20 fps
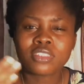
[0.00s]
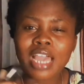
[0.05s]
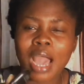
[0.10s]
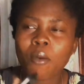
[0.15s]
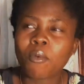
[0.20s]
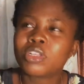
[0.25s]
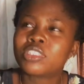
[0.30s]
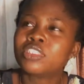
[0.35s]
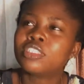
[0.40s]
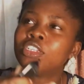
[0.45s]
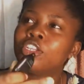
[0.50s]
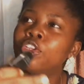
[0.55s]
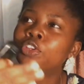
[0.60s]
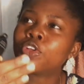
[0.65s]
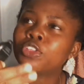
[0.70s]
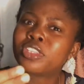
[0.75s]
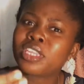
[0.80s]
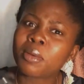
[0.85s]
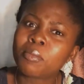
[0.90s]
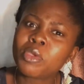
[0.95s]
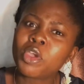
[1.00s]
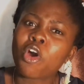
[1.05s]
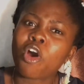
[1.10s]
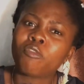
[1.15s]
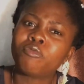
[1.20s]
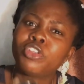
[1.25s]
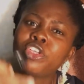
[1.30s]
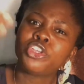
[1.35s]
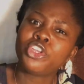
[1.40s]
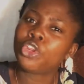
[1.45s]
the Nino Temi
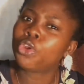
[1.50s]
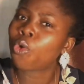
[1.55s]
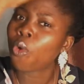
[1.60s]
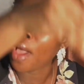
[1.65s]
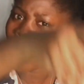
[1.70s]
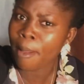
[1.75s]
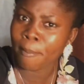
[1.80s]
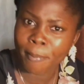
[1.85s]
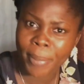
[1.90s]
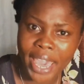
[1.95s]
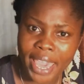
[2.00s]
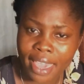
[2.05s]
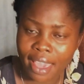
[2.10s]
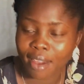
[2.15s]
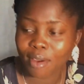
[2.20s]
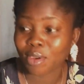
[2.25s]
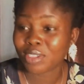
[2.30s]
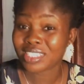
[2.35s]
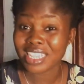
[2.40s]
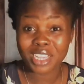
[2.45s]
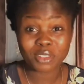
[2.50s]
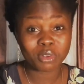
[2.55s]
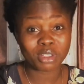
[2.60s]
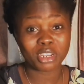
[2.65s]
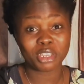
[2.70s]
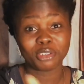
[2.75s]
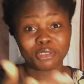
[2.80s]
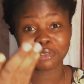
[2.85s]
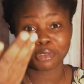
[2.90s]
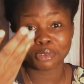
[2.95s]
of the Nino Empire, because that's what
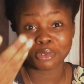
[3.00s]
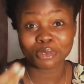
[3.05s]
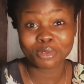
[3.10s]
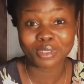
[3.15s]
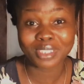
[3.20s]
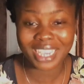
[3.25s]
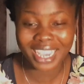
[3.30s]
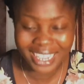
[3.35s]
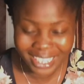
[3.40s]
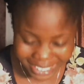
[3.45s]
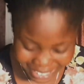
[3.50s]
they used to do there.